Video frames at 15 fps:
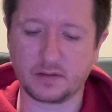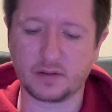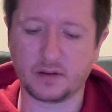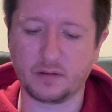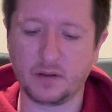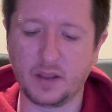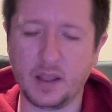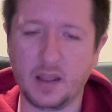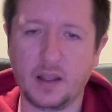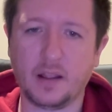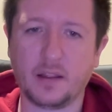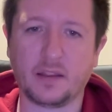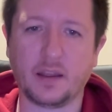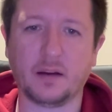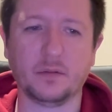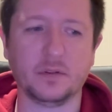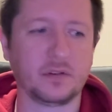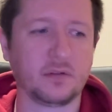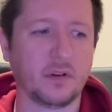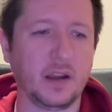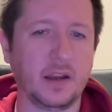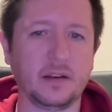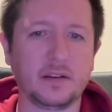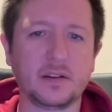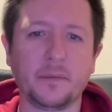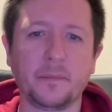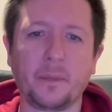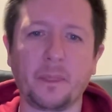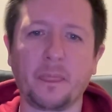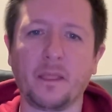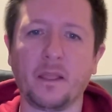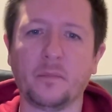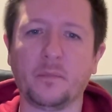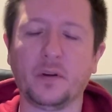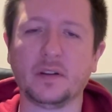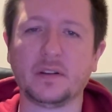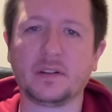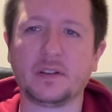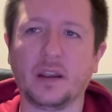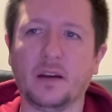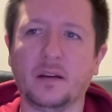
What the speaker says: so that was great. But